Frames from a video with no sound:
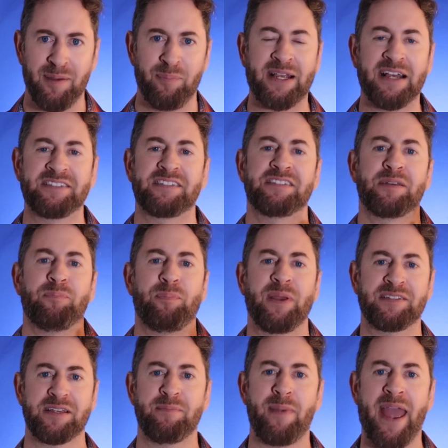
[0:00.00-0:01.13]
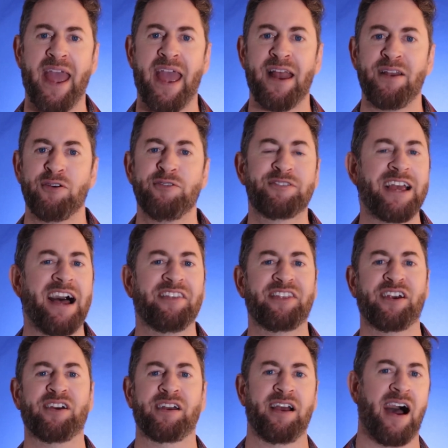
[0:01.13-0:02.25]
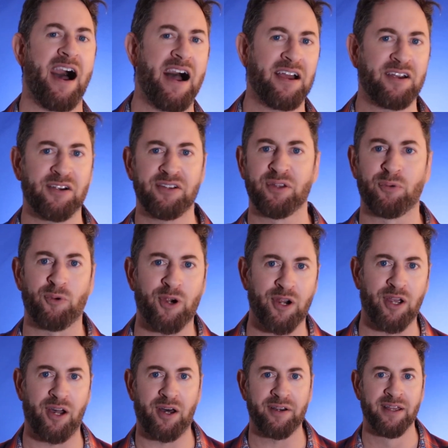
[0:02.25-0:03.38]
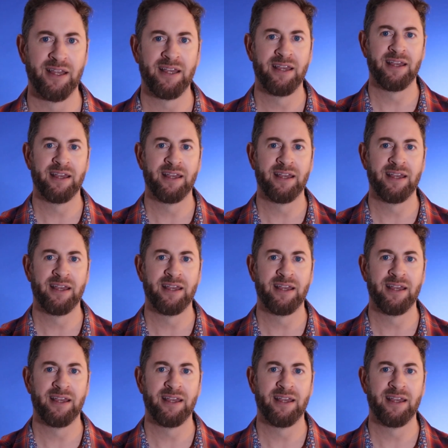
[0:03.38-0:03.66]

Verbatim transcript: because as a busy man who's out there conquering the world,